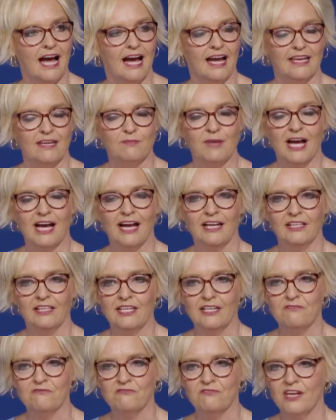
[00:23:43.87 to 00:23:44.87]
I am
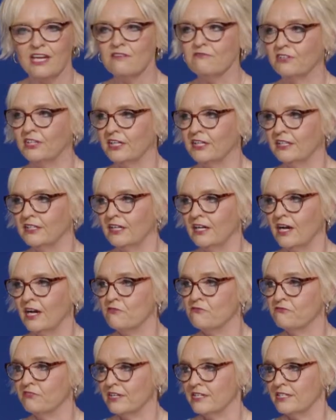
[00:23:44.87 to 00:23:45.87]
highly in favor
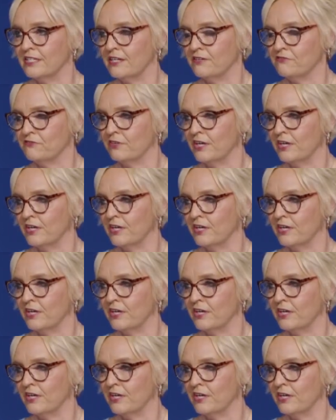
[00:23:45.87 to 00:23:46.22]
of funding